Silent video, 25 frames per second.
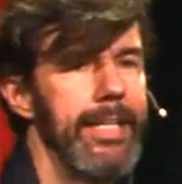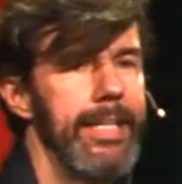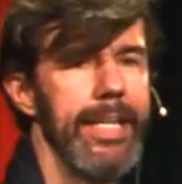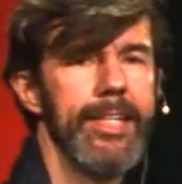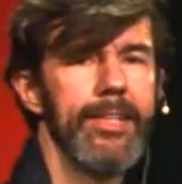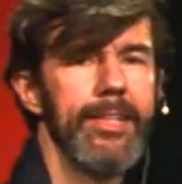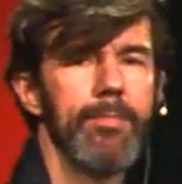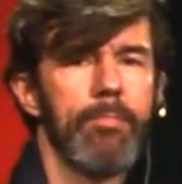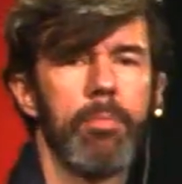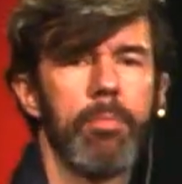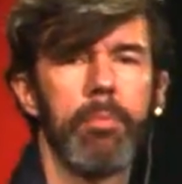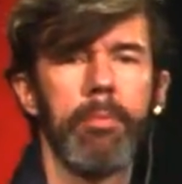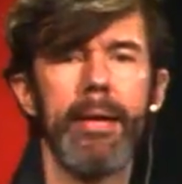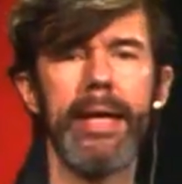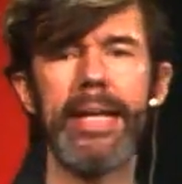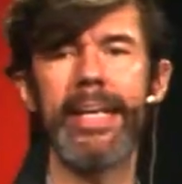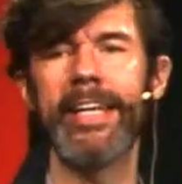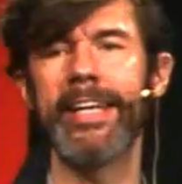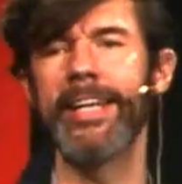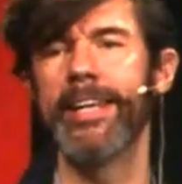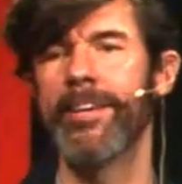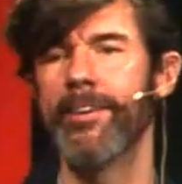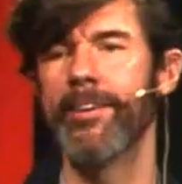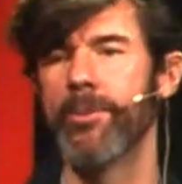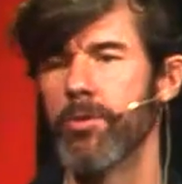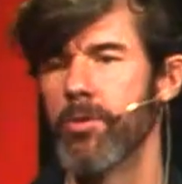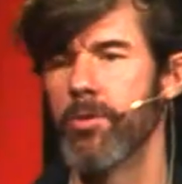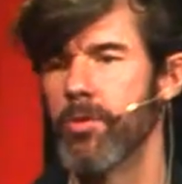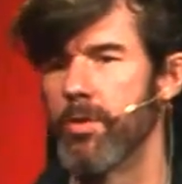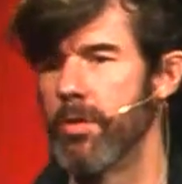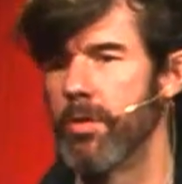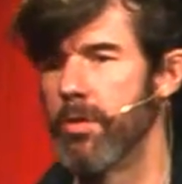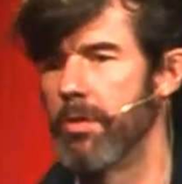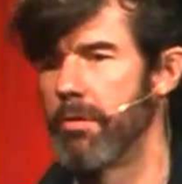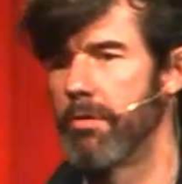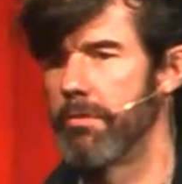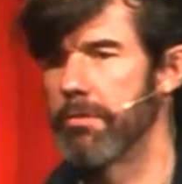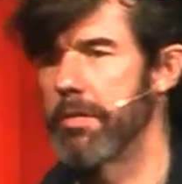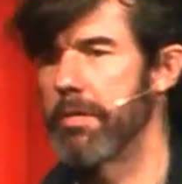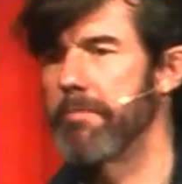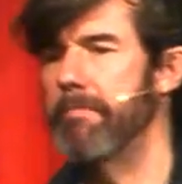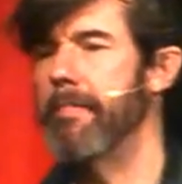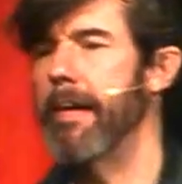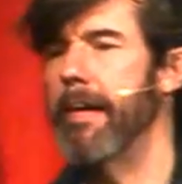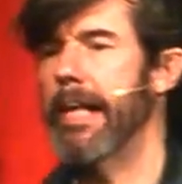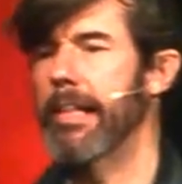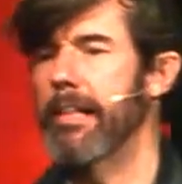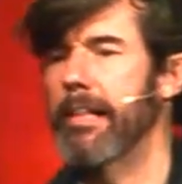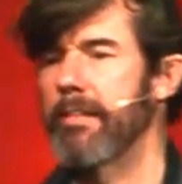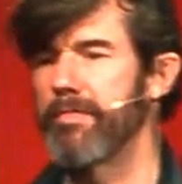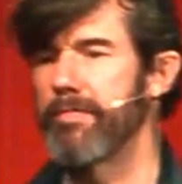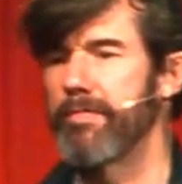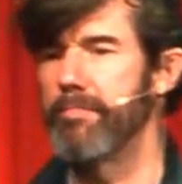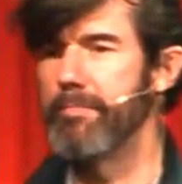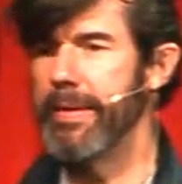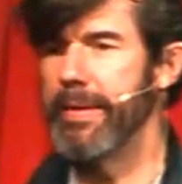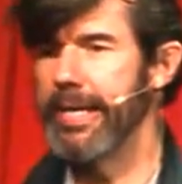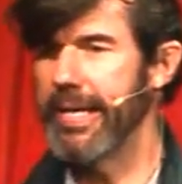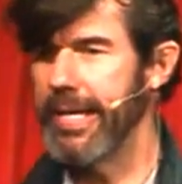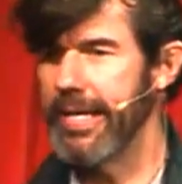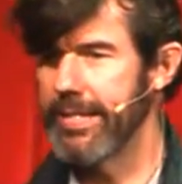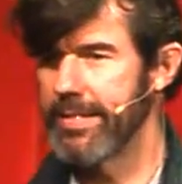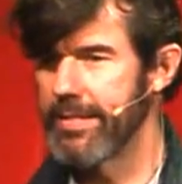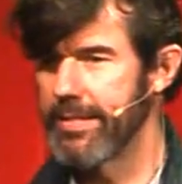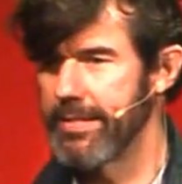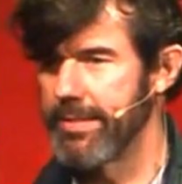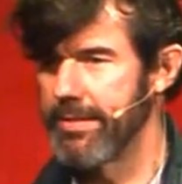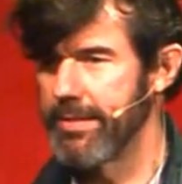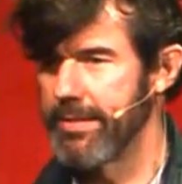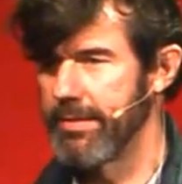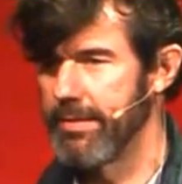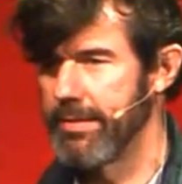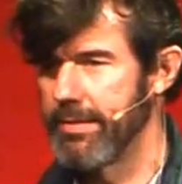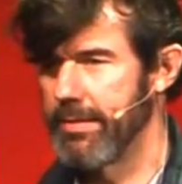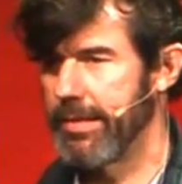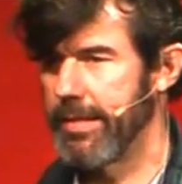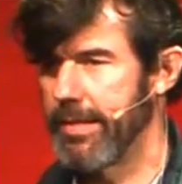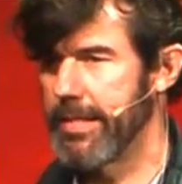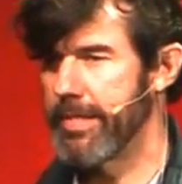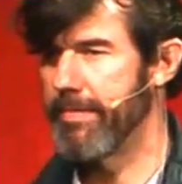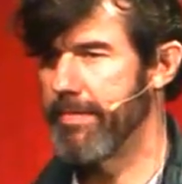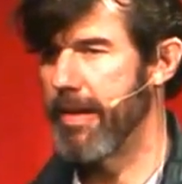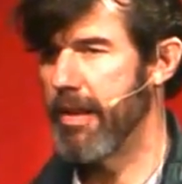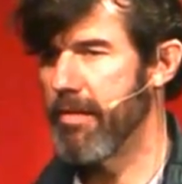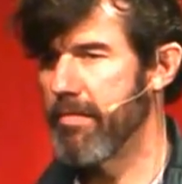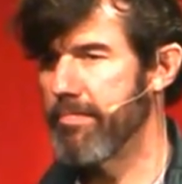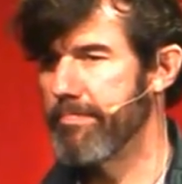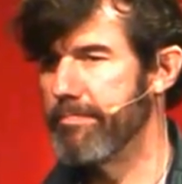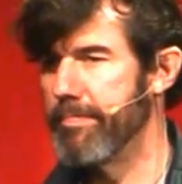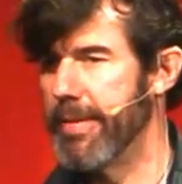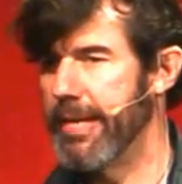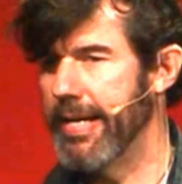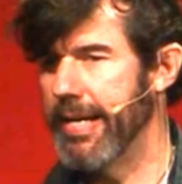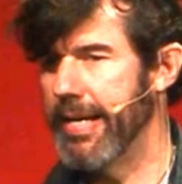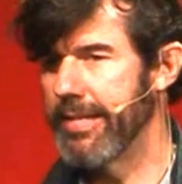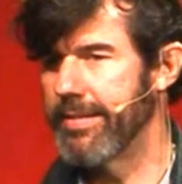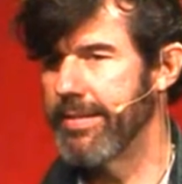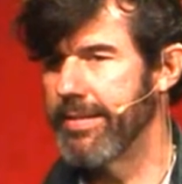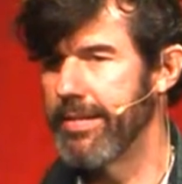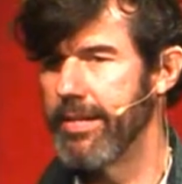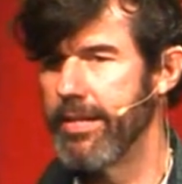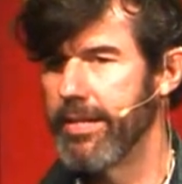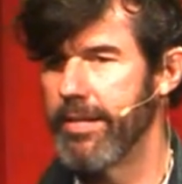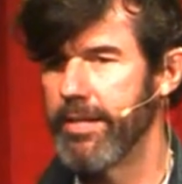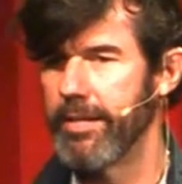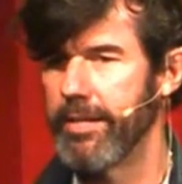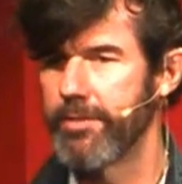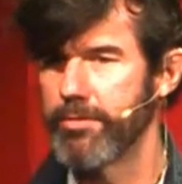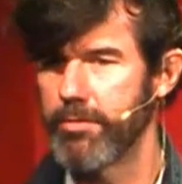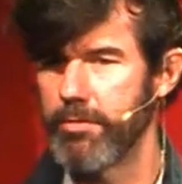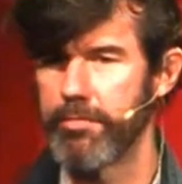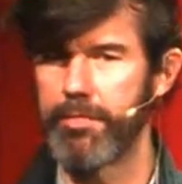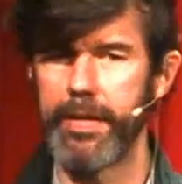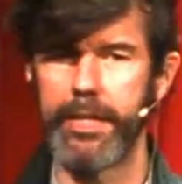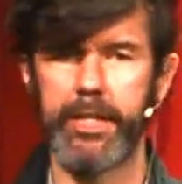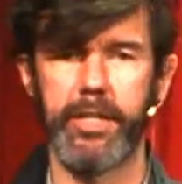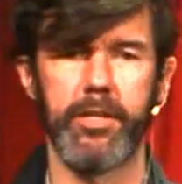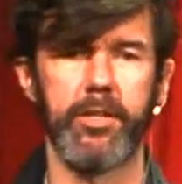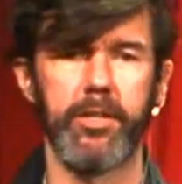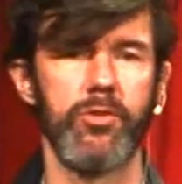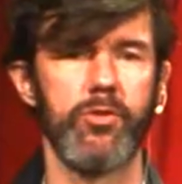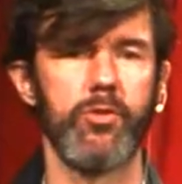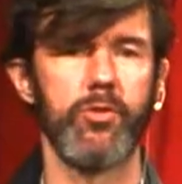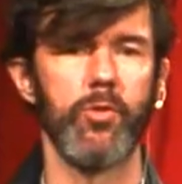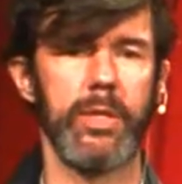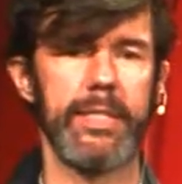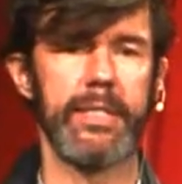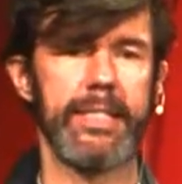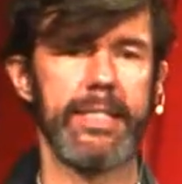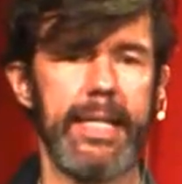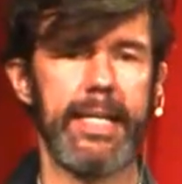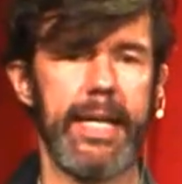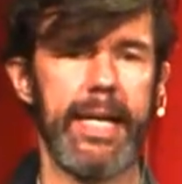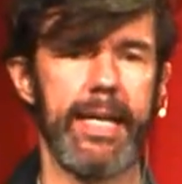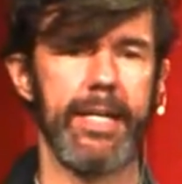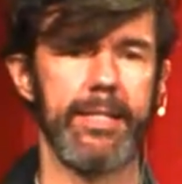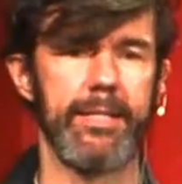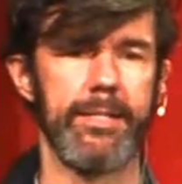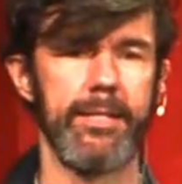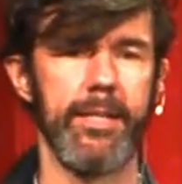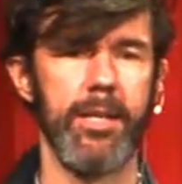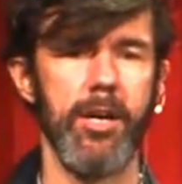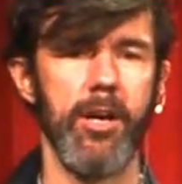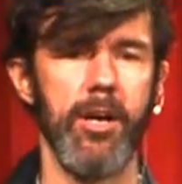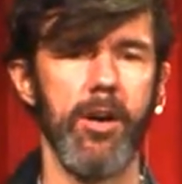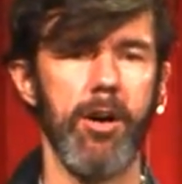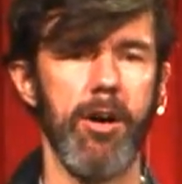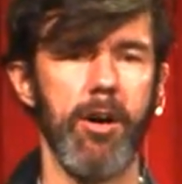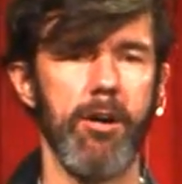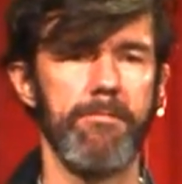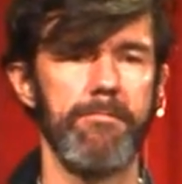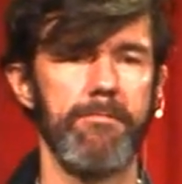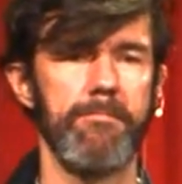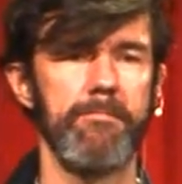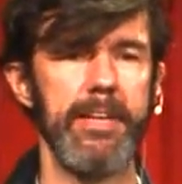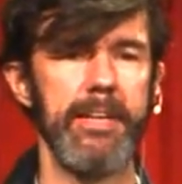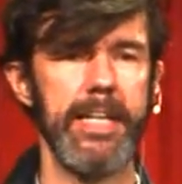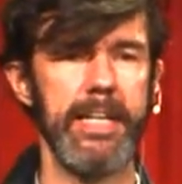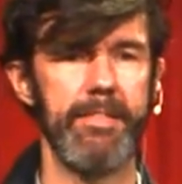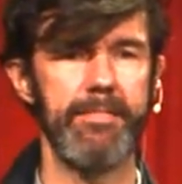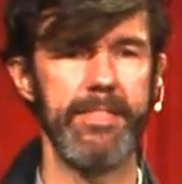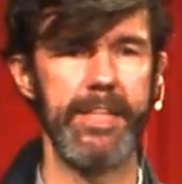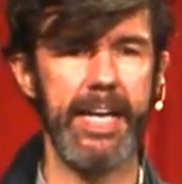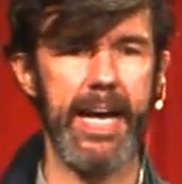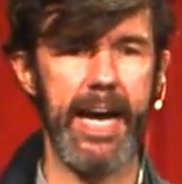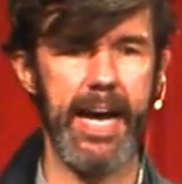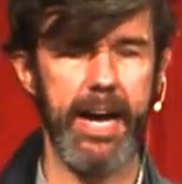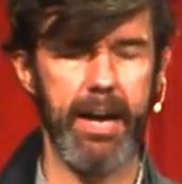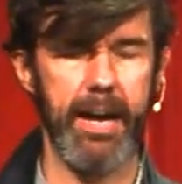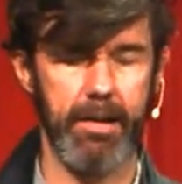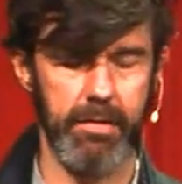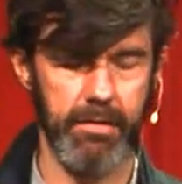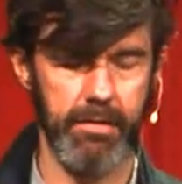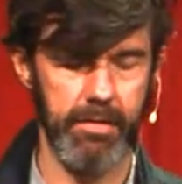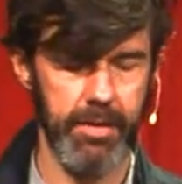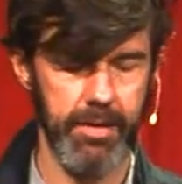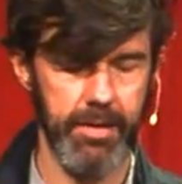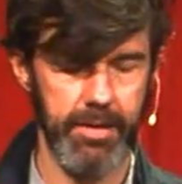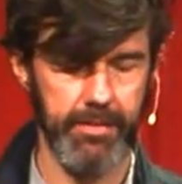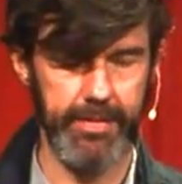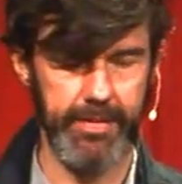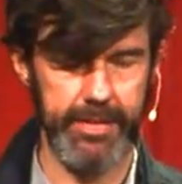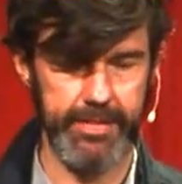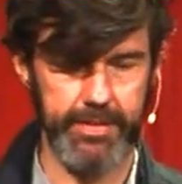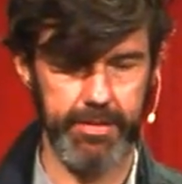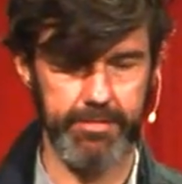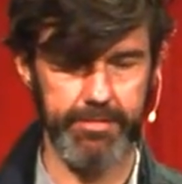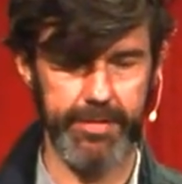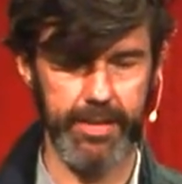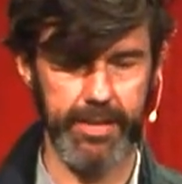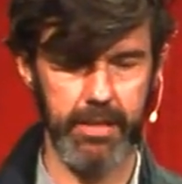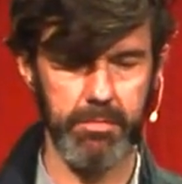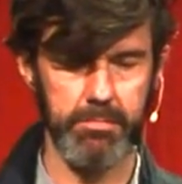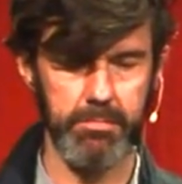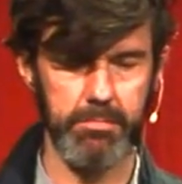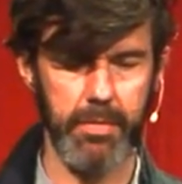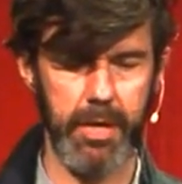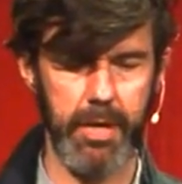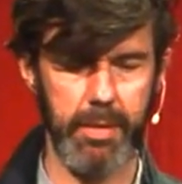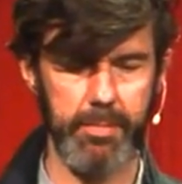did bring you 12 minutes, a 12 minute sort of like shortcut of where we are with the film.